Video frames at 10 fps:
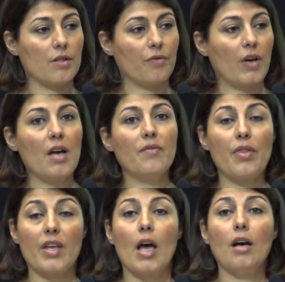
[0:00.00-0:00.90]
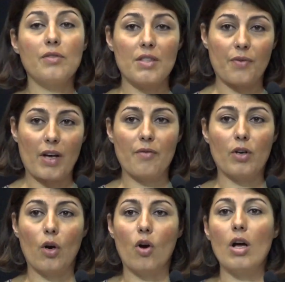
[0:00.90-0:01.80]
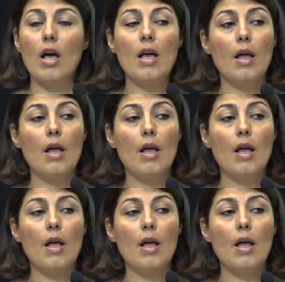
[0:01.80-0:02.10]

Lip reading: to 5, and then after 5 o'clock